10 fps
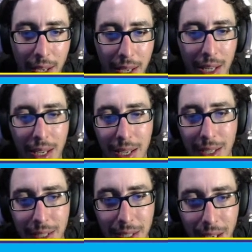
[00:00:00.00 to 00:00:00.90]
It
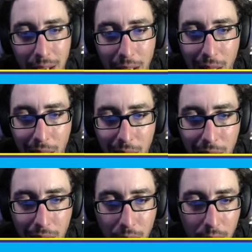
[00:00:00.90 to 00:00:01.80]
is,
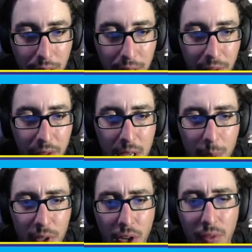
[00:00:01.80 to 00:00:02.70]
let's see,
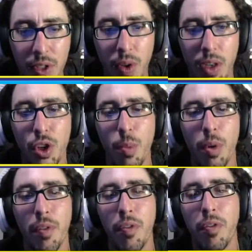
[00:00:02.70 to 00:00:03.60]
15% off until October
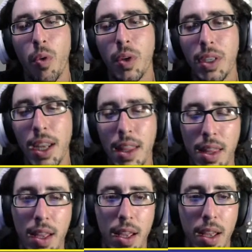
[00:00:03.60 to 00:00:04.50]
14th
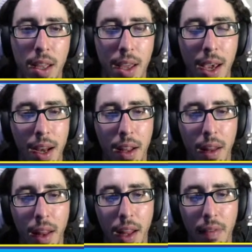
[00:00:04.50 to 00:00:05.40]
at
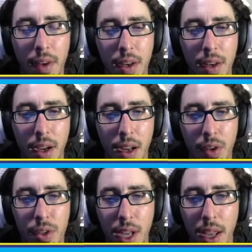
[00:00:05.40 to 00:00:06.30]

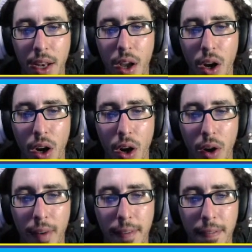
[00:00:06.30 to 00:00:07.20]

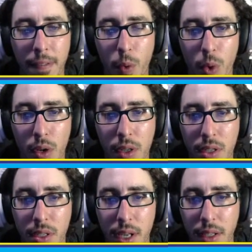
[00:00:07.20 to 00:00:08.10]

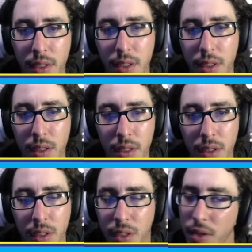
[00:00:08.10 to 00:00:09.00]
$11.04.
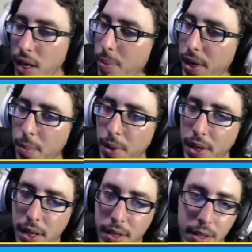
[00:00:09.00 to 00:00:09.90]
Still got to pay them
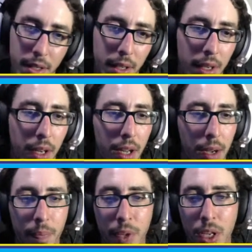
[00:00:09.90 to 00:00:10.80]
pennies.
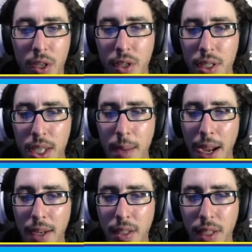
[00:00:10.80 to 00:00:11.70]
So this game
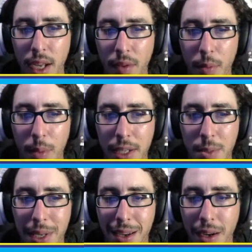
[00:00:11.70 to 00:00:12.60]
actually kind of reminds
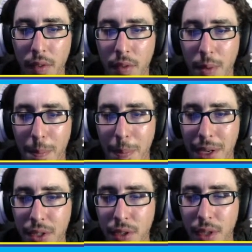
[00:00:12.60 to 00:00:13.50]
me of
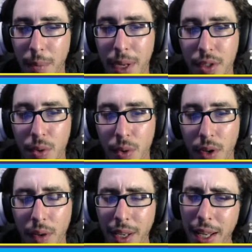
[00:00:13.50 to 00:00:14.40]
not Metroid.
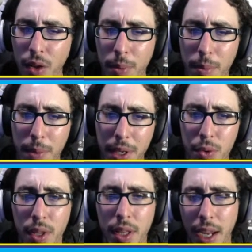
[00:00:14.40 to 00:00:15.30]
Well, yeah, a little bit of
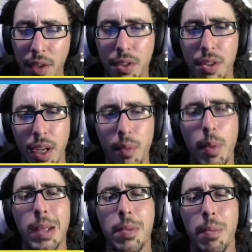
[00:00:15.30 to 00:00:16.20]
Metroid. The character design
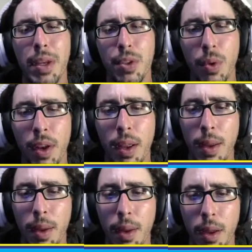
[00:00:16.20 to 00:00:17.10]
reminds me of Metroid,
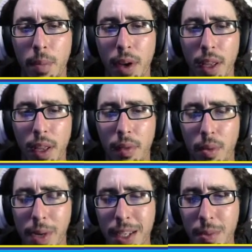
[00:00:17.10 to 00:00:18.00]
but it
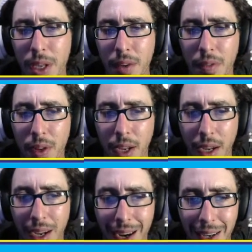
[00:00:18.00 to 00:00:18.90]
reminds me of like
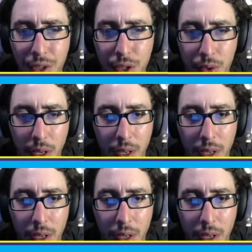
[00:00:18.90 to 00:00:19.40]
Contra.